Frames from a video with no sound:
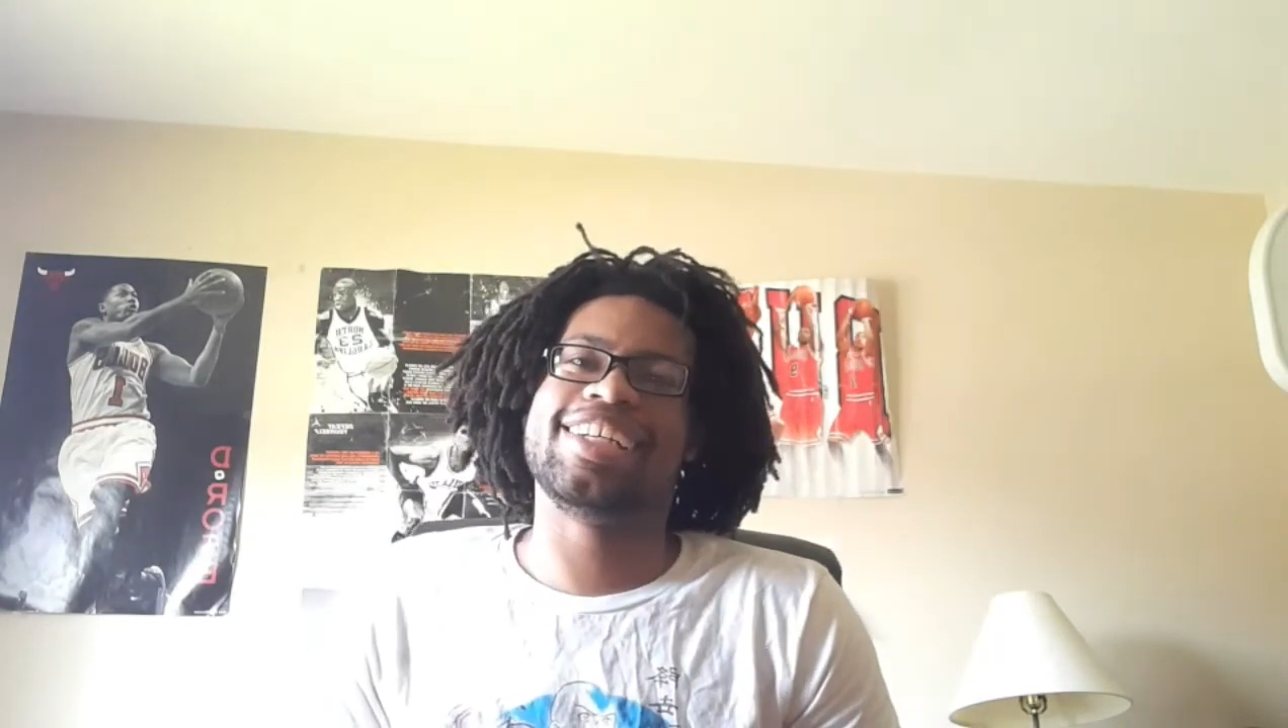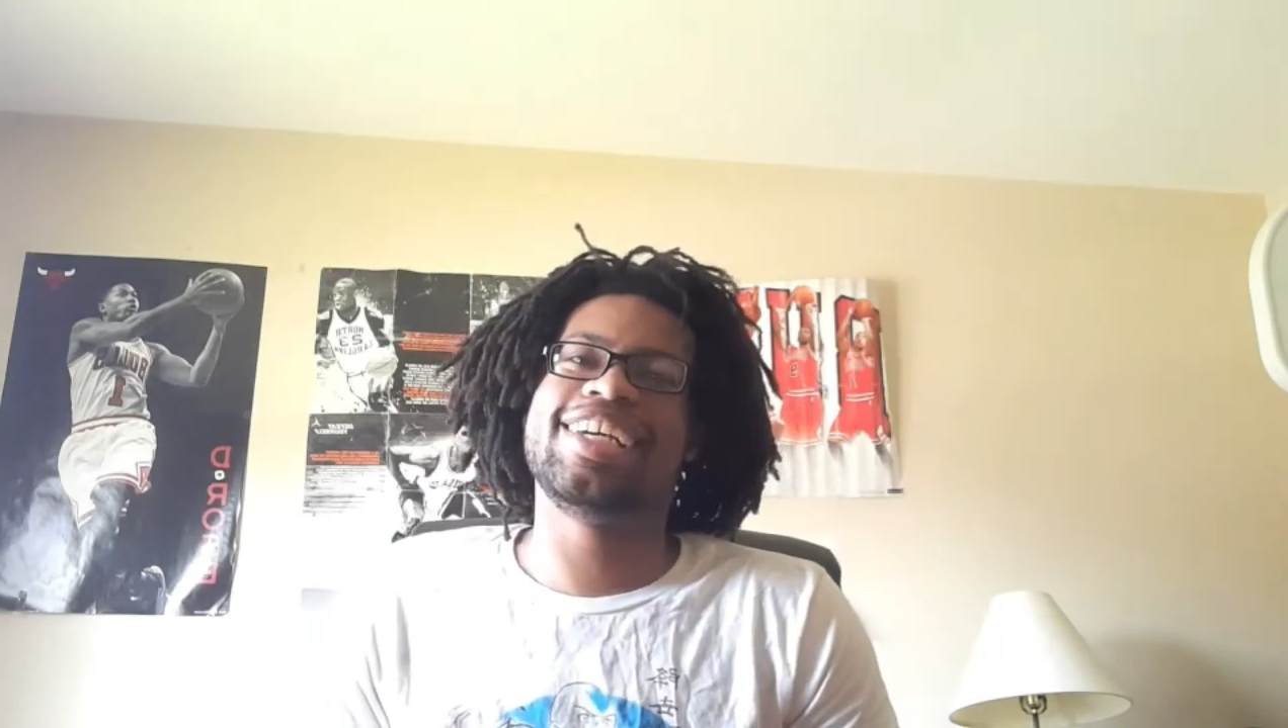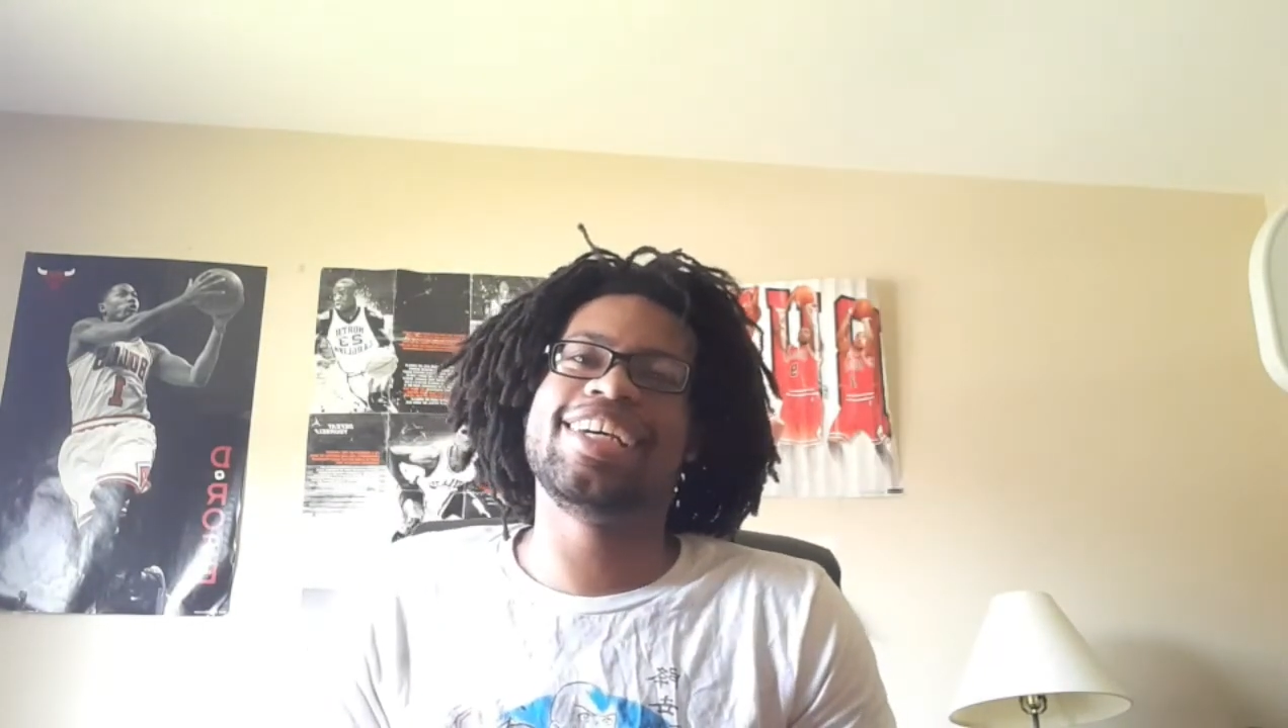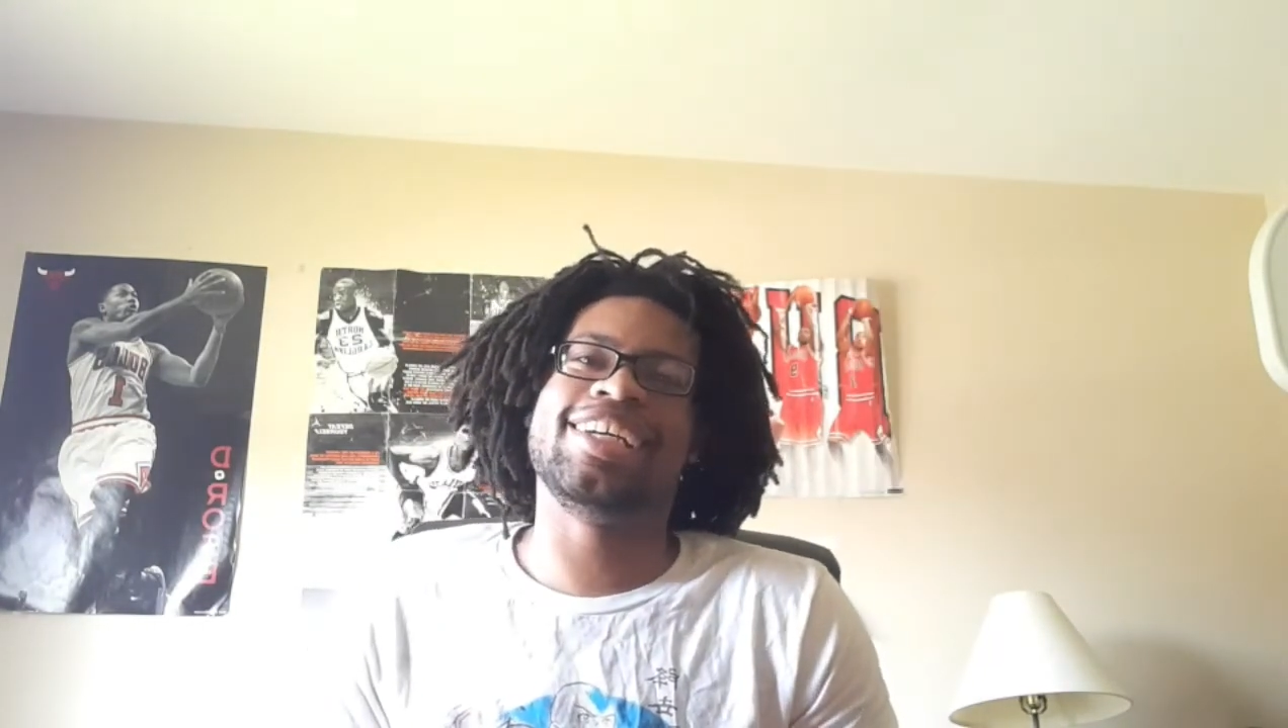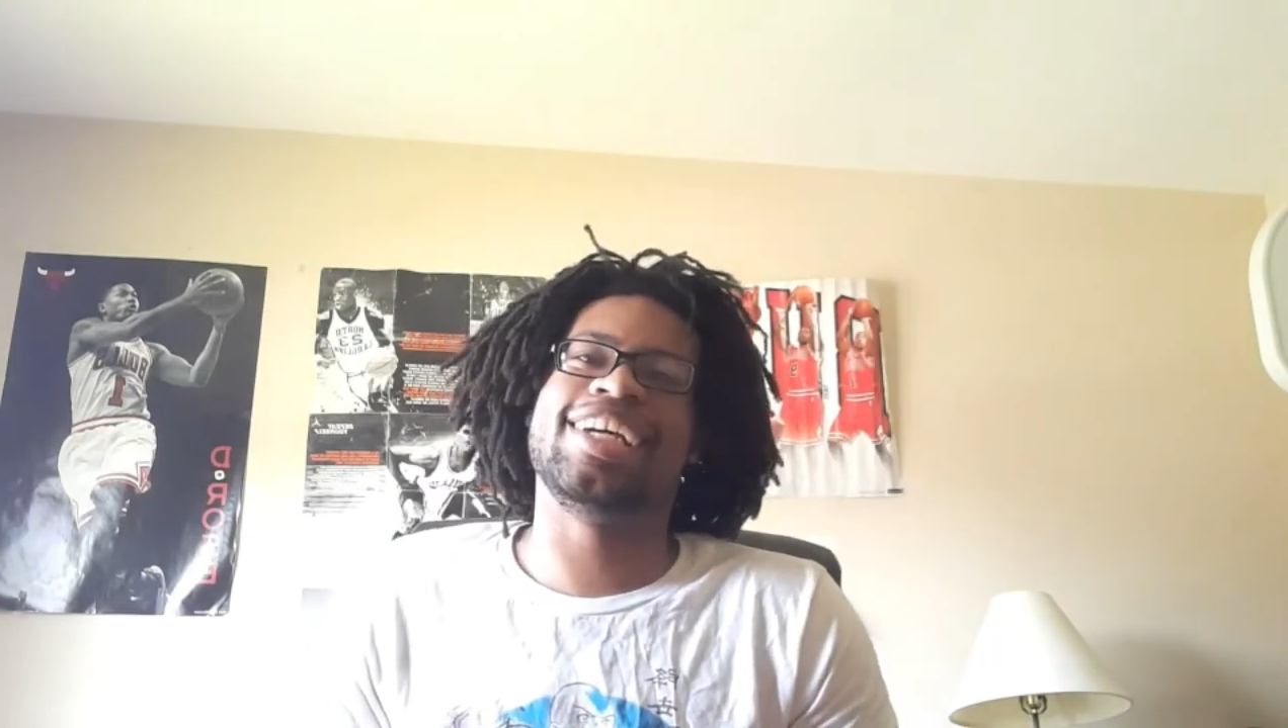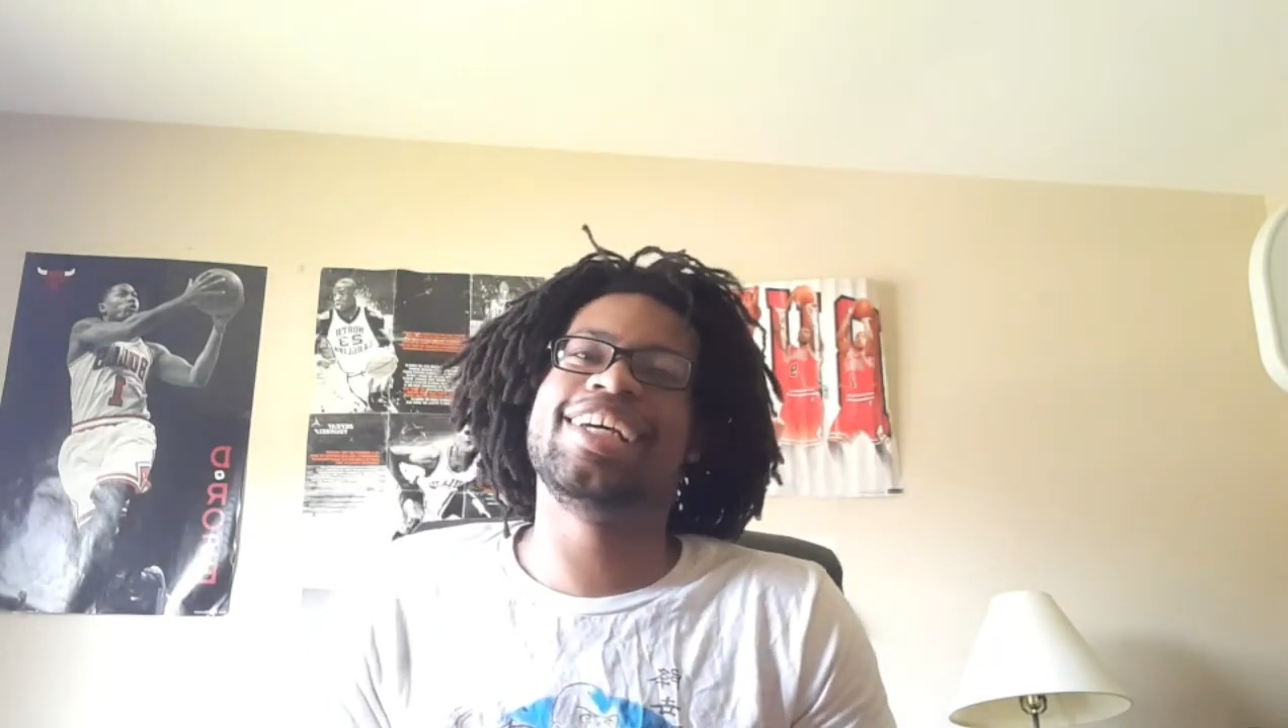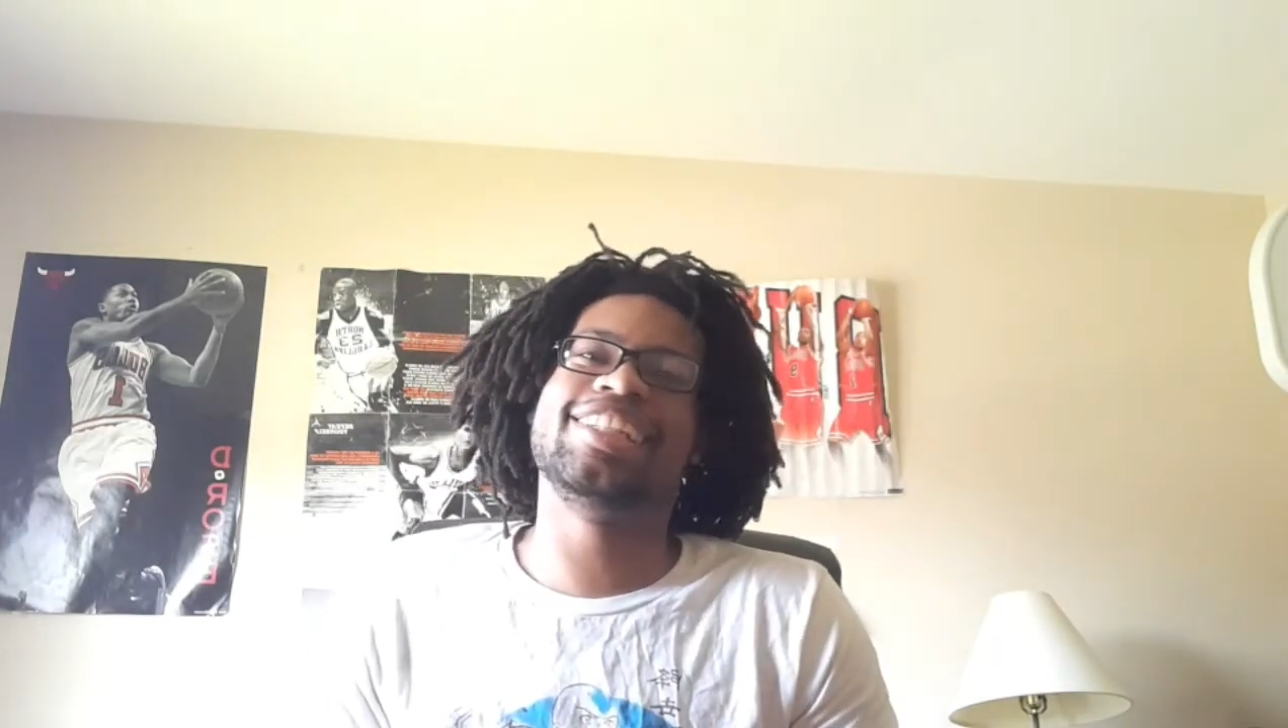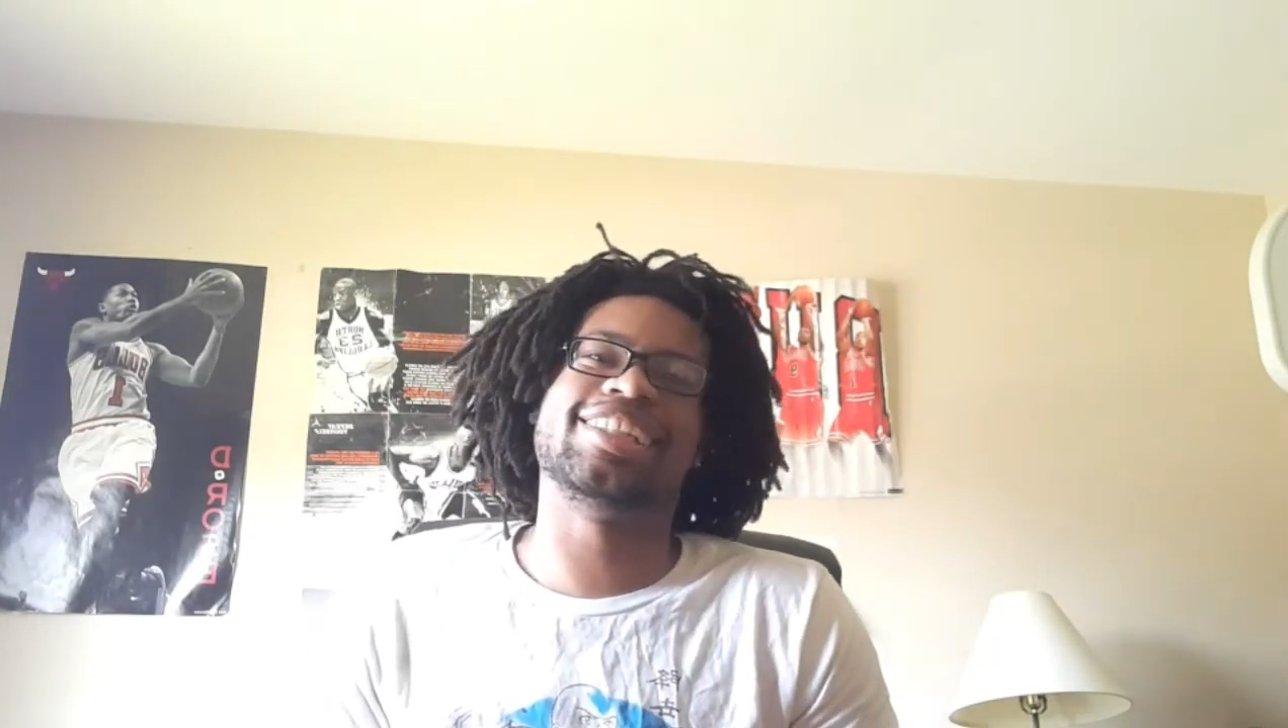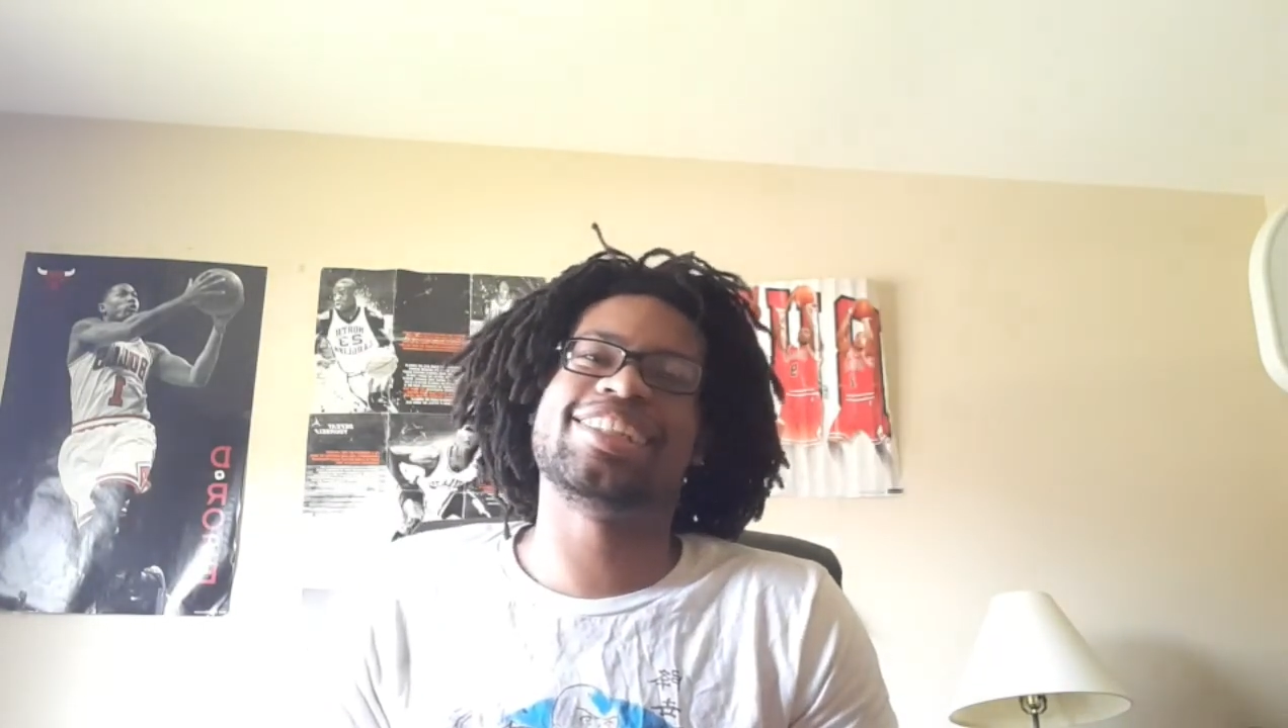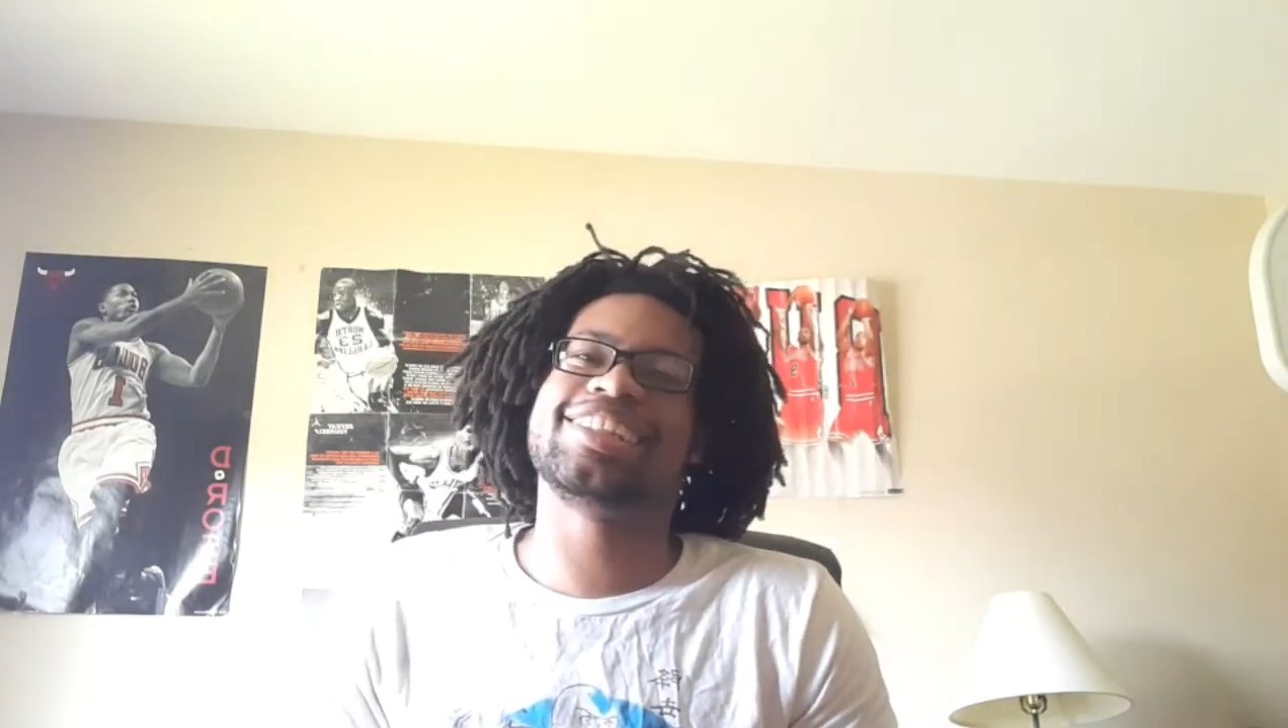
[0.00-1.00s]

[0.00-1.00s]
he he